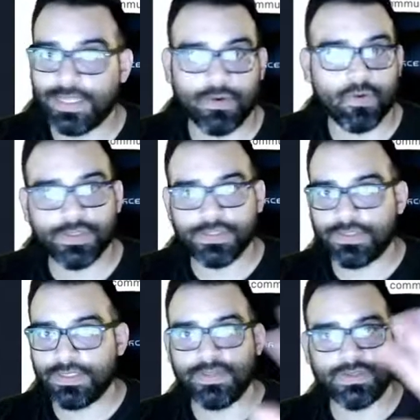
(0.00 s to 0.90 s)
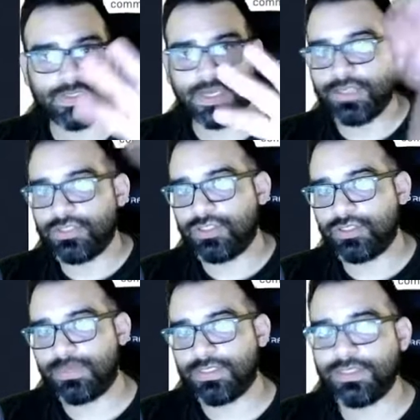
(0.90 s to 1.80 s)
According to today, the science is just
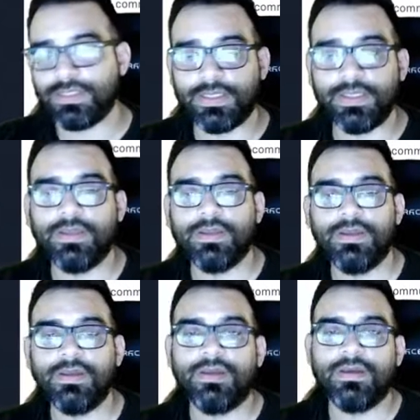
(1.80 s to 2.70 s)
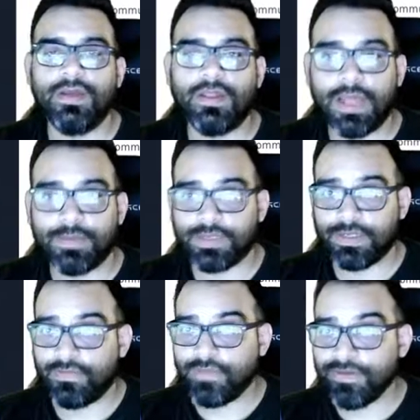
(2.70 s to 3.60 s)
basically lopsided, very